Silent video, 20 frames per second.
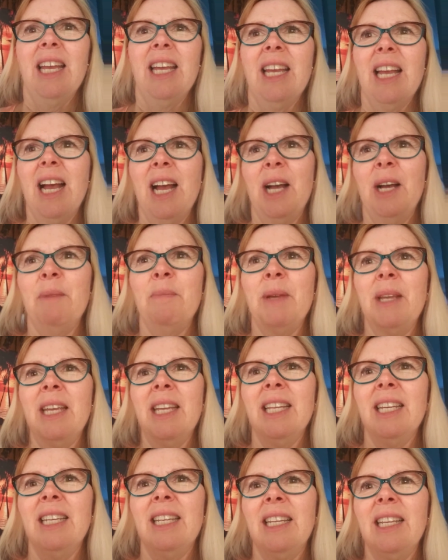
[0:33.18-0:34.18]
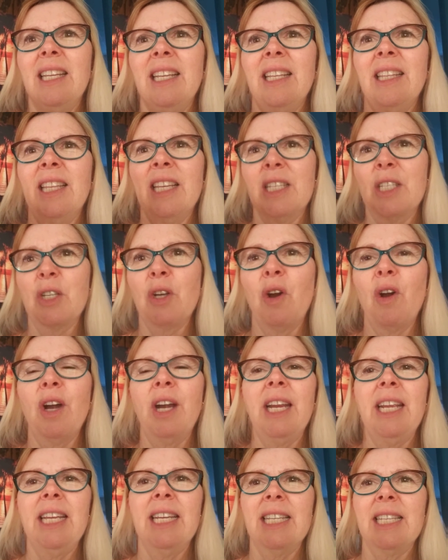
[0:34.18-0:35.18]
in the
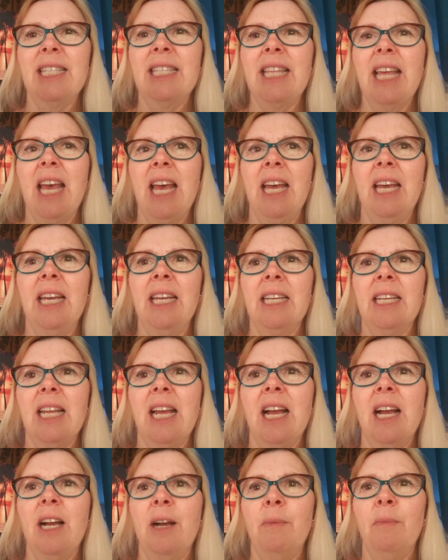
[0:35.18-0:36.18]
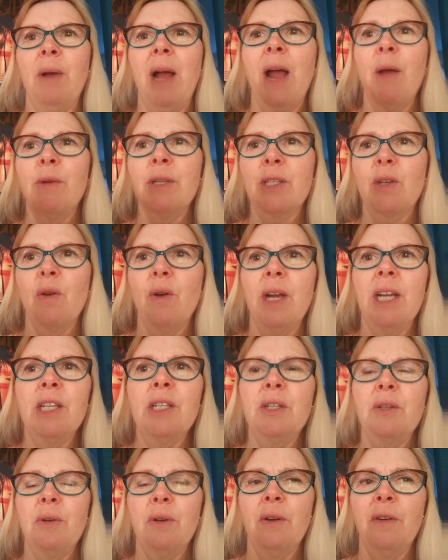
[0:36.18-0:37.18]
story is that I was going
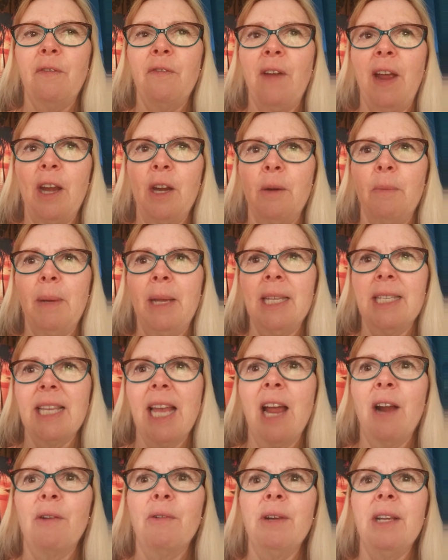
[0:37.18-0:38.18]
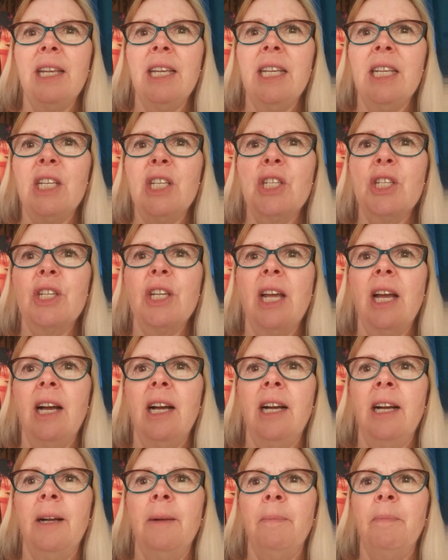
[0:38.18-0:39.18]
to a fire-based outreach
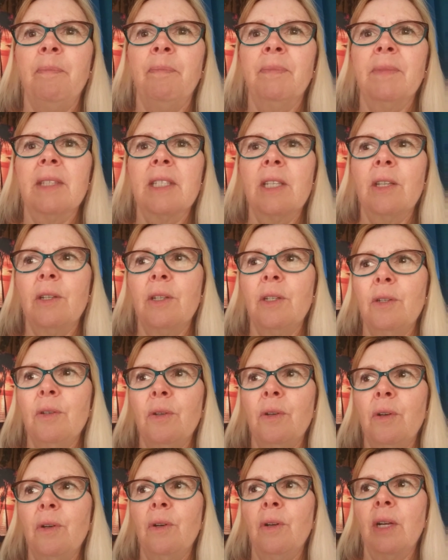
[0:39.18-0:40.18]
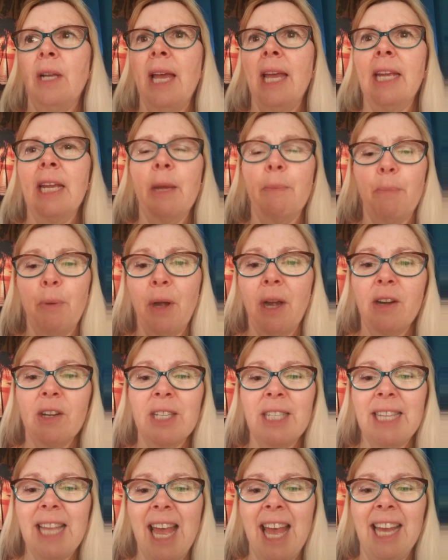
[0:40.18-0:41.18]
to do like a prayer
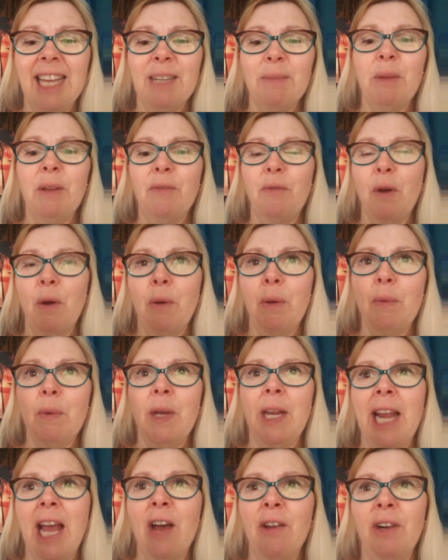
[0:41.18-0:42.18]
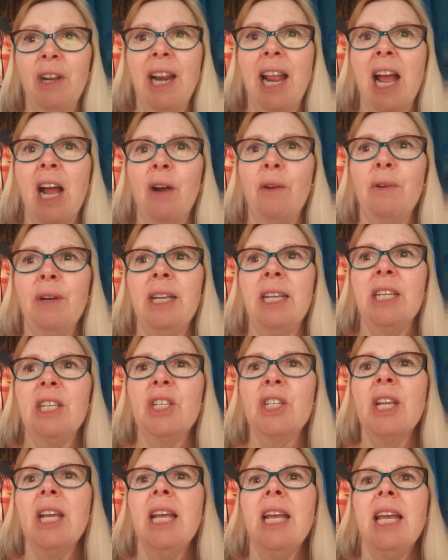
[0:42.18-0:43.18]
set before we went out on
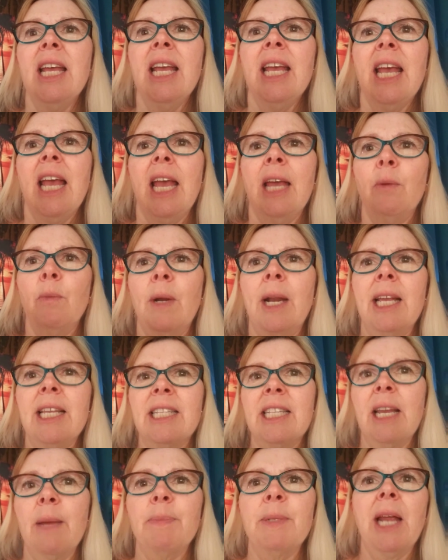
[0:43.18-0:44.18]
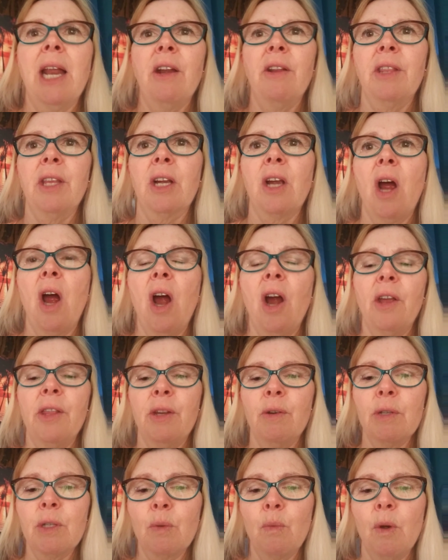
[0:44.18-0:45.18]
outreach. And when I stepped out of the car,
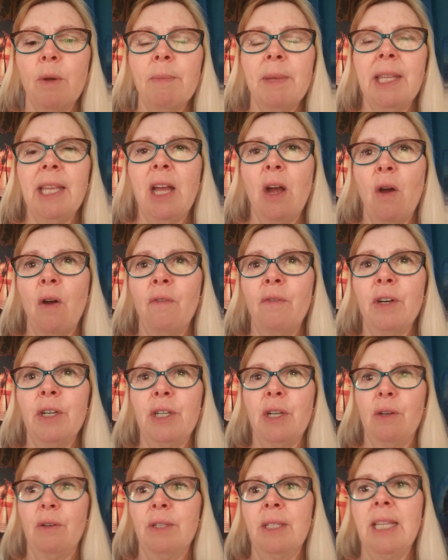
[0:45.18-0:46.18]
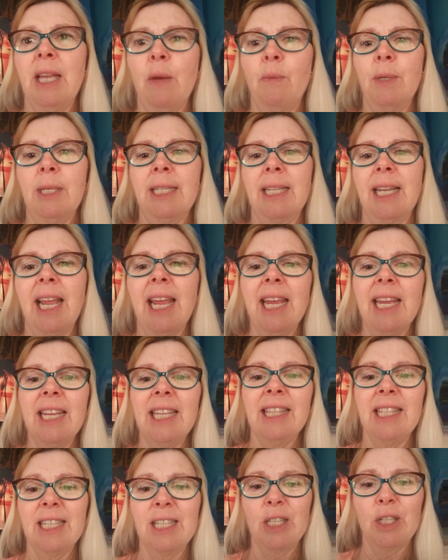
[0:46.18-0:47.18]
there was a woman that overdosed that was laying
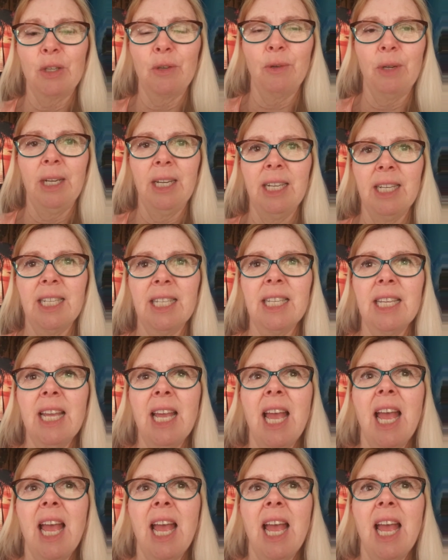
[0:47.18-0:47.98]
in the street,